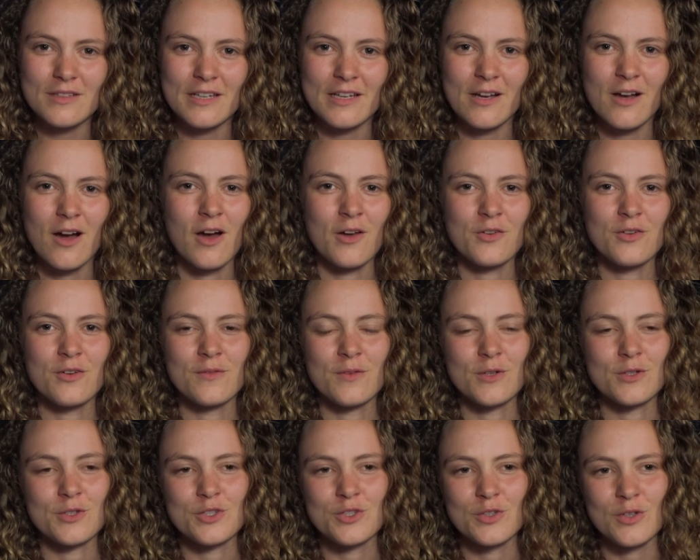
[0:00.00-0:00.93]
and
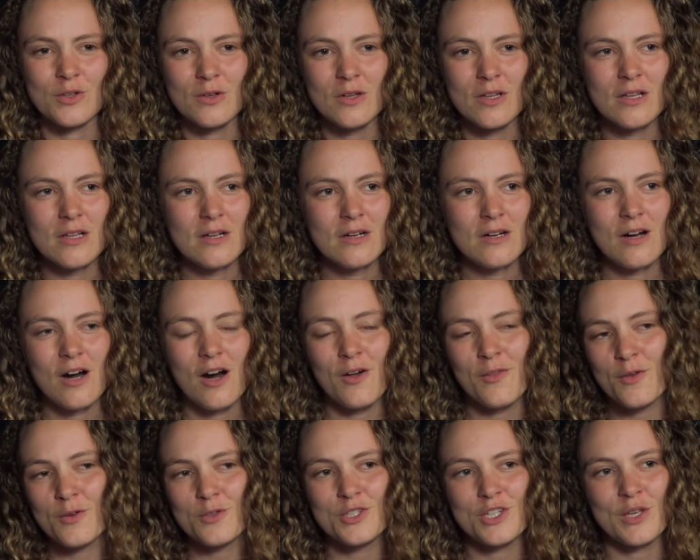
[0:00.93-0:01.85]
controversial,
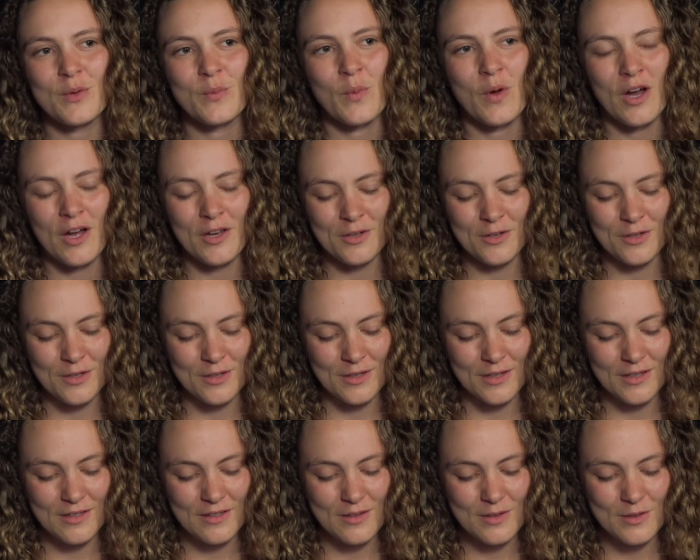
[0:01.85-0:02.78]
although she
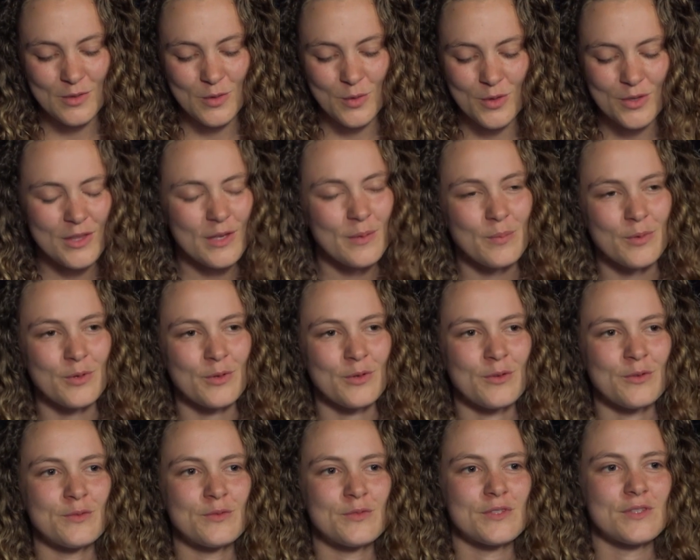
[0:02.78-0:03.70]
wandered, Dorothy
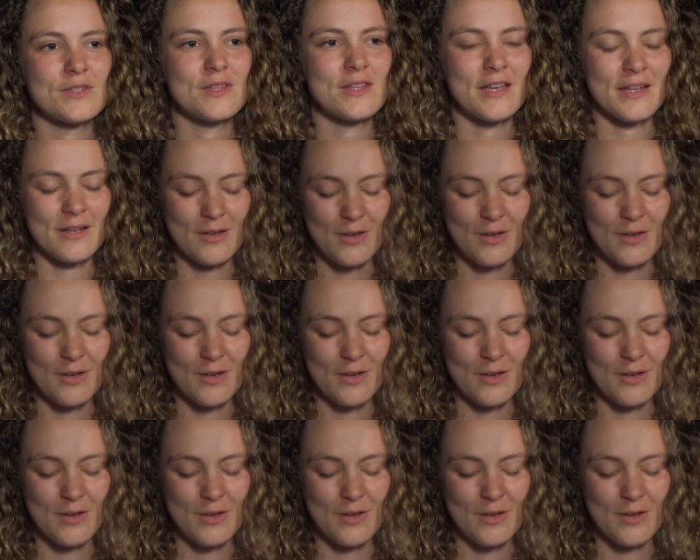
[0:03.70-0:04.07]
proves that